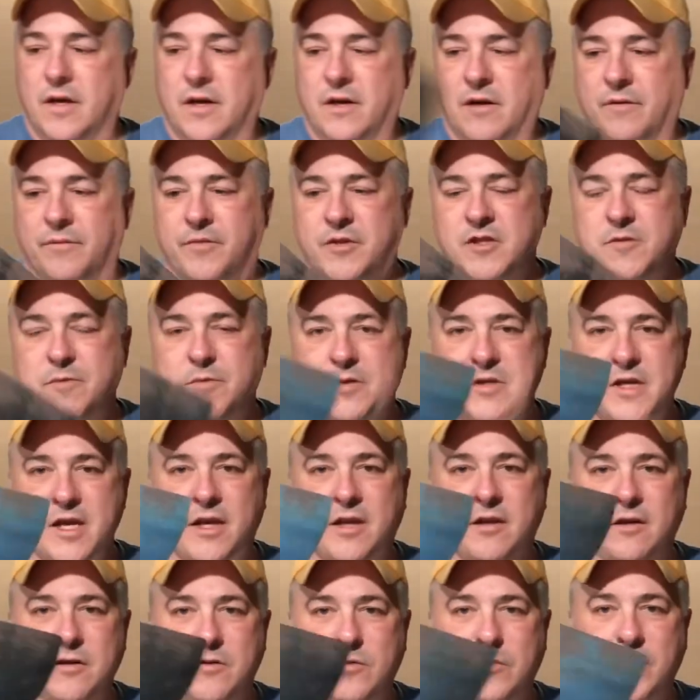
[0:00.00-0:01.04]
Now, this
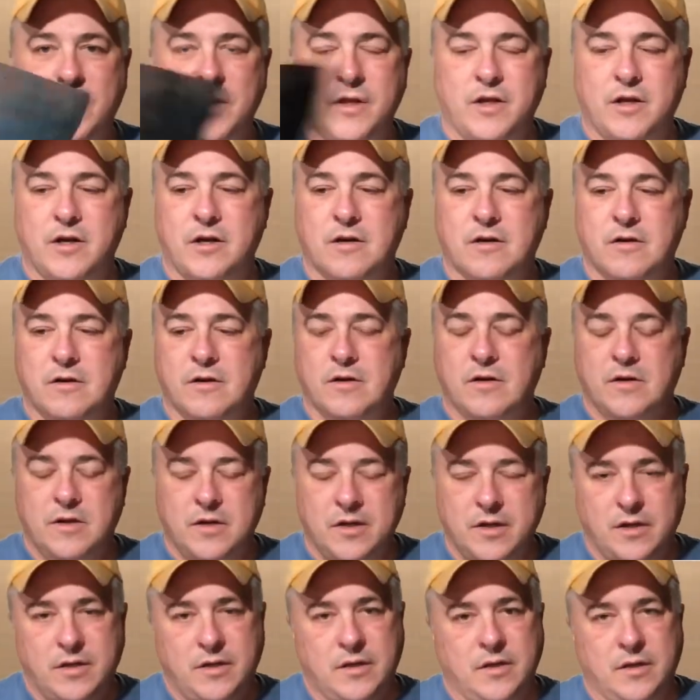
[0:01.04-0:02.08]
particular one here,
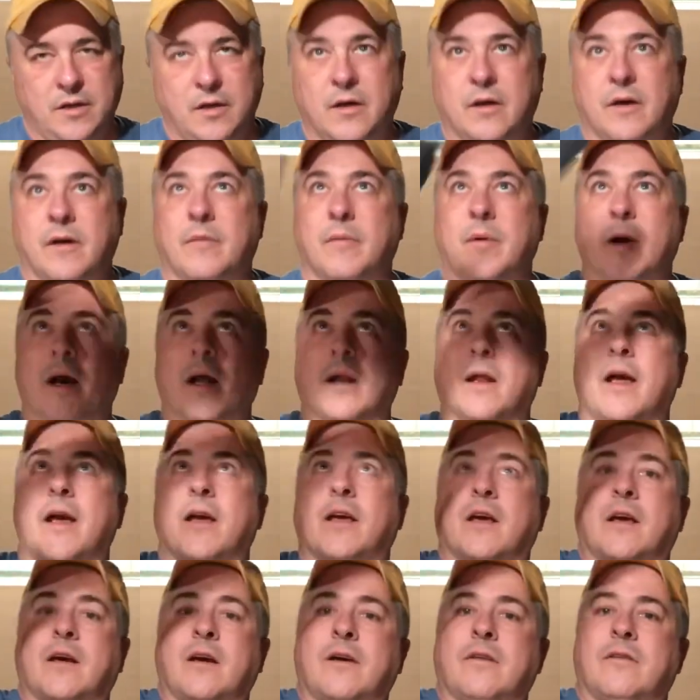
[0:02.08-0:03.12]
I
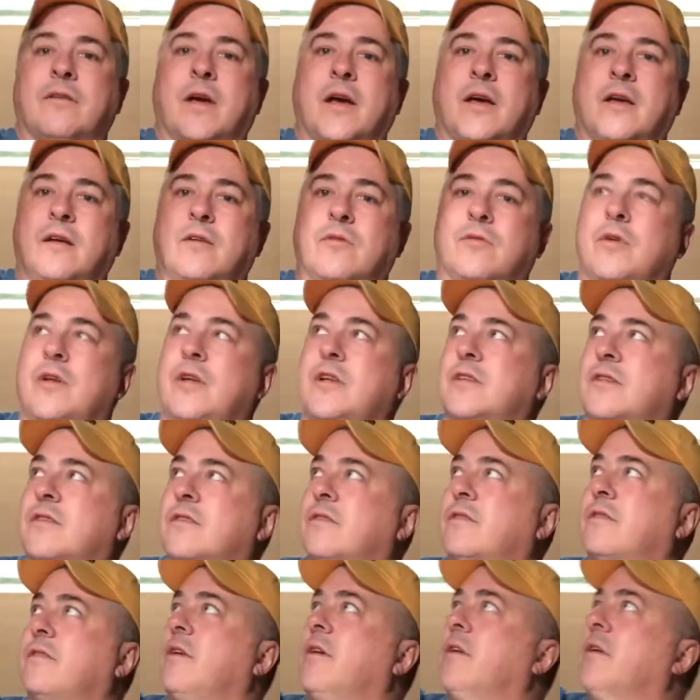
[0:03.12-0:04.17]
like it because I can reach
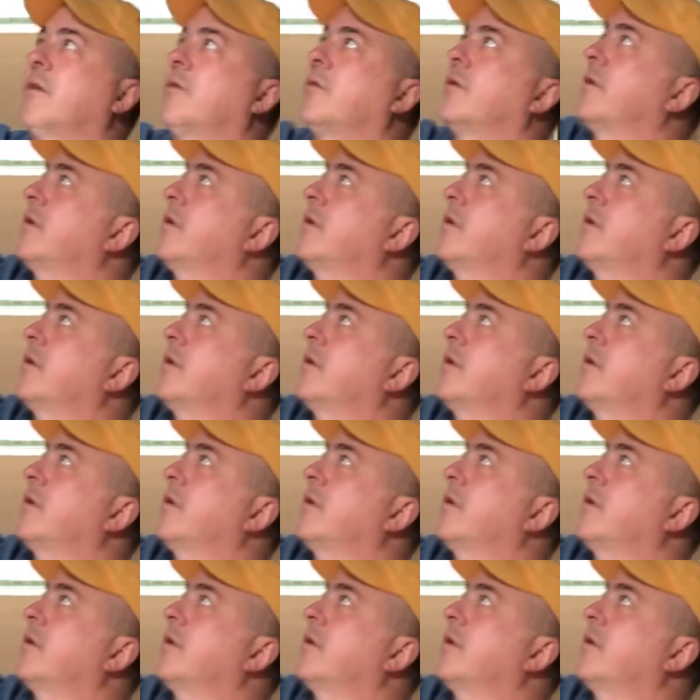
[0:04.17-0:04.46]
the ceiling